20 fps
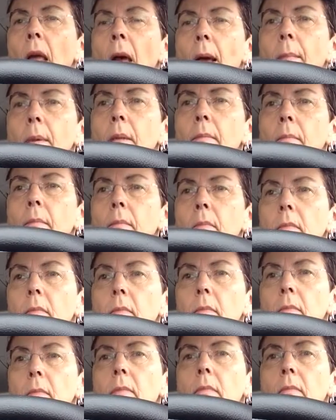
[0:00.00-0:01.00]
I mean,
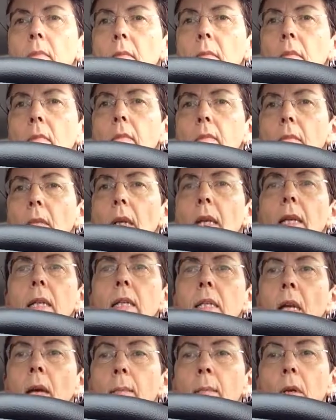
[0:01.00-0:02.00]

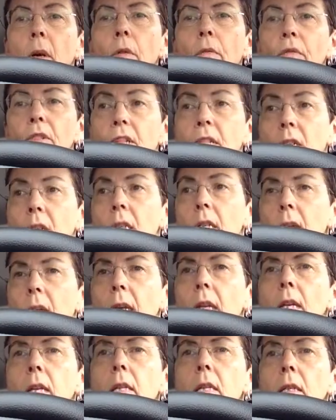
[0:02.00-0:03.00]
he's coming over
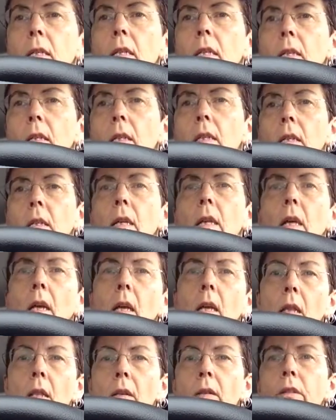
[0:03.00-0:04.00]
tonight.
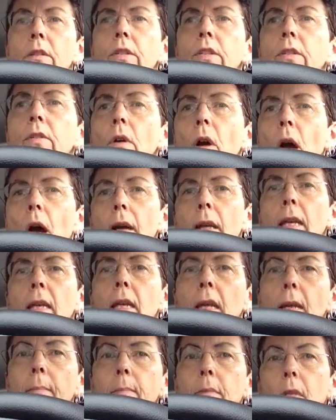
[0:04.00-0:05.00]
There are 2 hockey
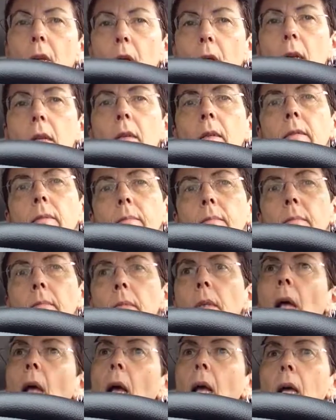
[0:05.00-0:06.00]
games on.
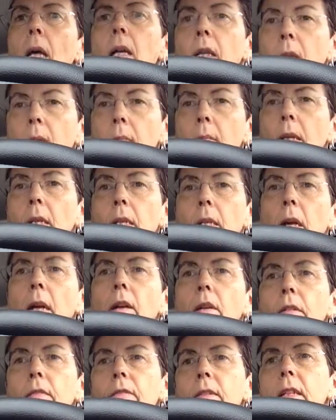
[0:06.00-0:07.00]
I get
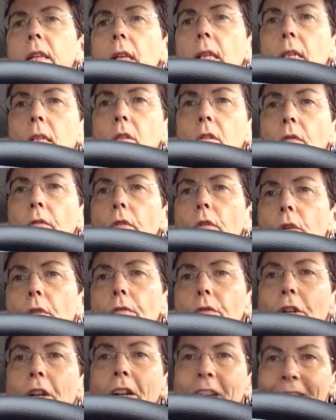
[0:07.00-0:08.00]
tired of saying this over and
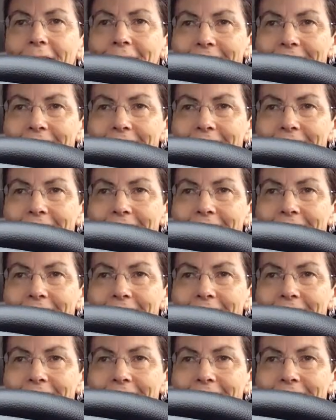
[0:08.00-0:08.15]
over.